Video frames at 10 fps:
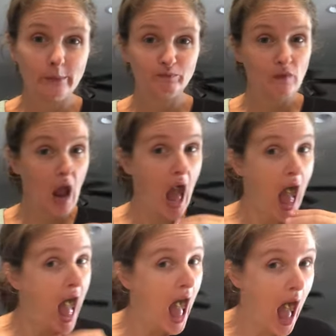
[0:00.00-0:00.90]

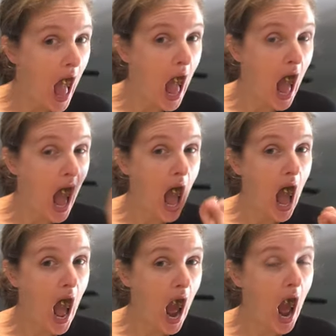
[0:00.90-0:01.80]

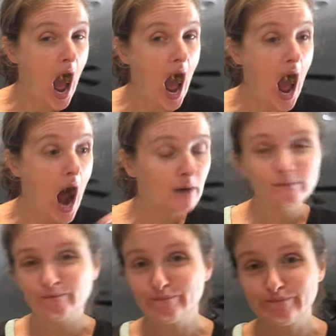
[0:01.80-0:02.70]

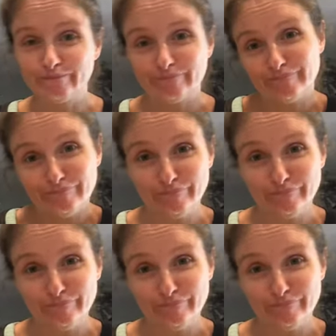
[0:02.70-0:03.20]
(no one is talking)